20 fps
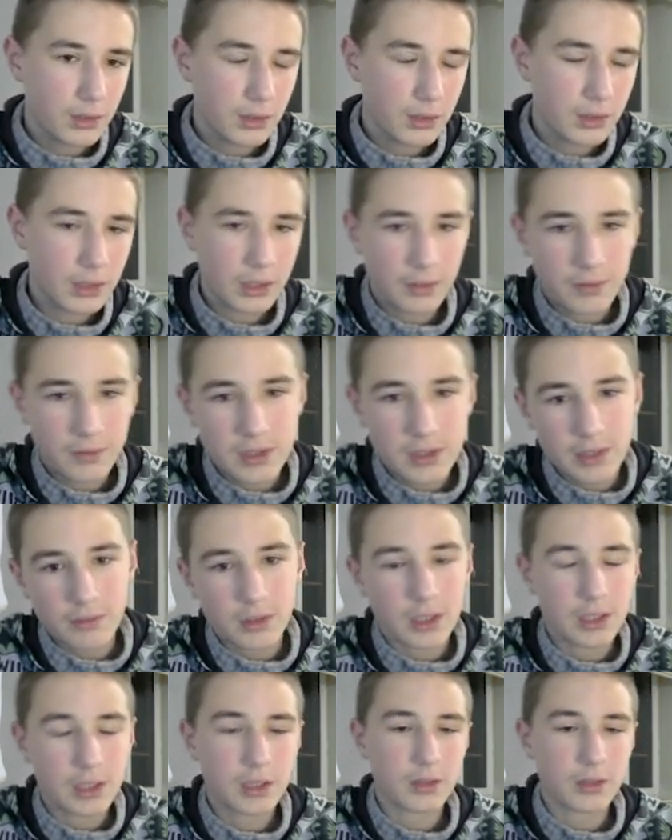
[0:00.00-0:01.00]
Knight
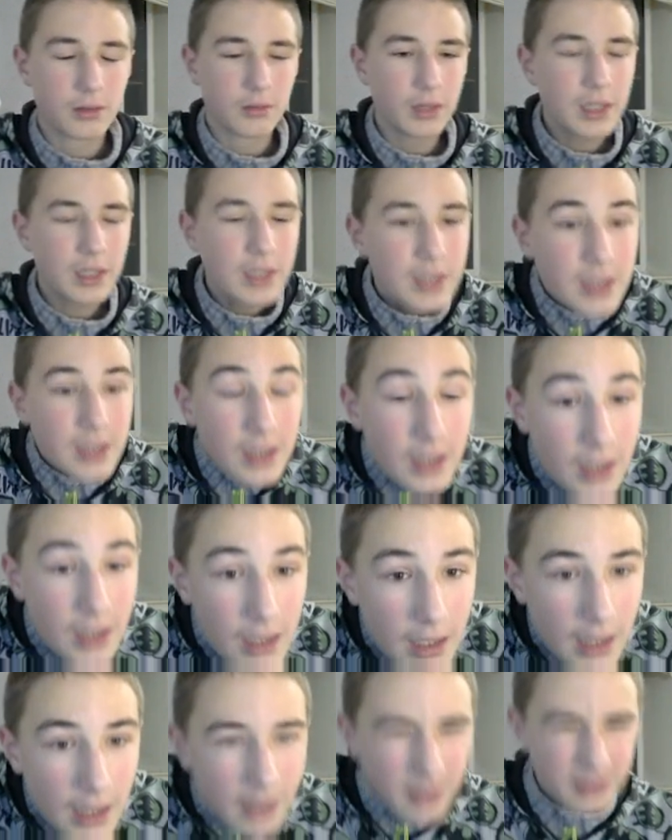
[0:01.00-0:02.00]
f7 is... What?
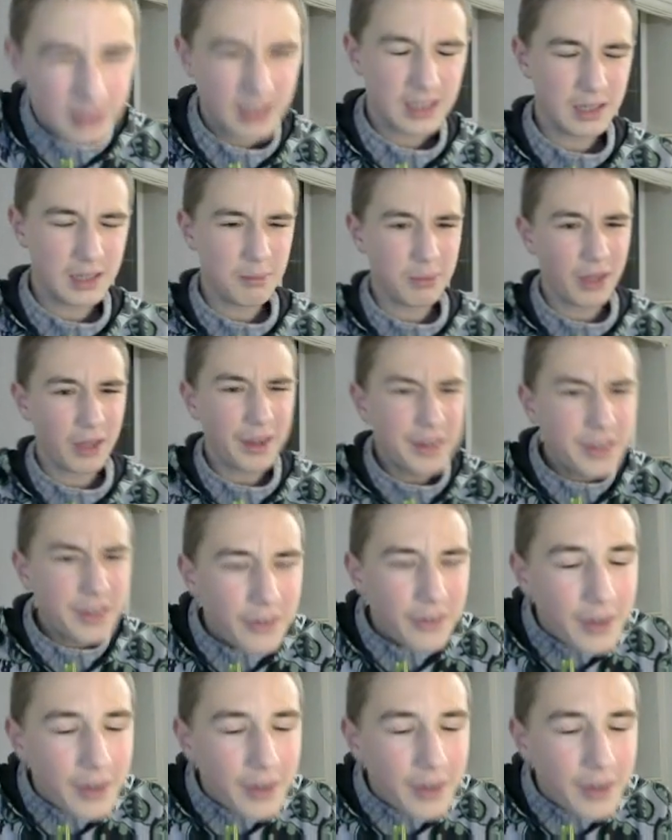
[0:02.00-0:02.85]
Did she blunder or